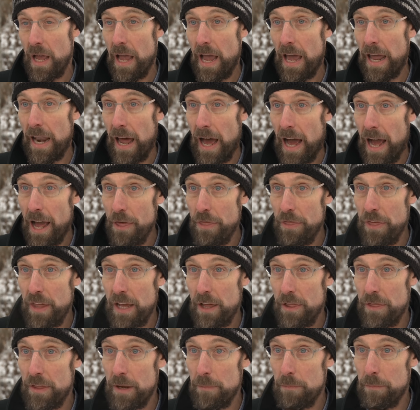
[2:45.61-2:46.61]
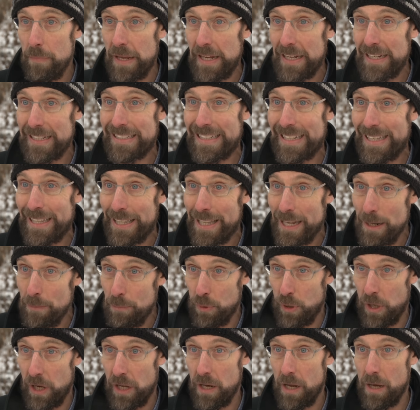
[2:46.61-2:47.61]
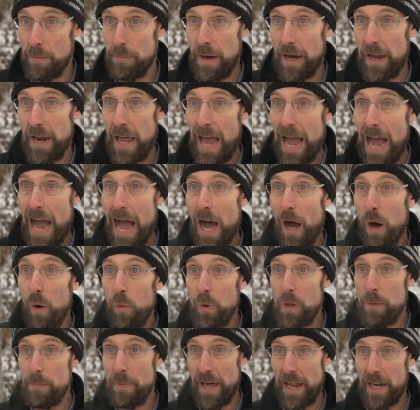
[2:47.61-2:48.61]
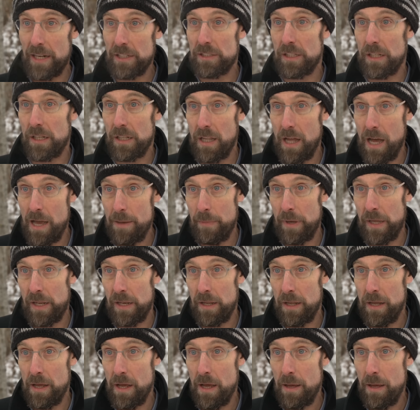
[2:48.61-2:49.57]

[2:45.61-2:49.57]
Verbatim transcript: And I think that being deliberate about how we manage the climate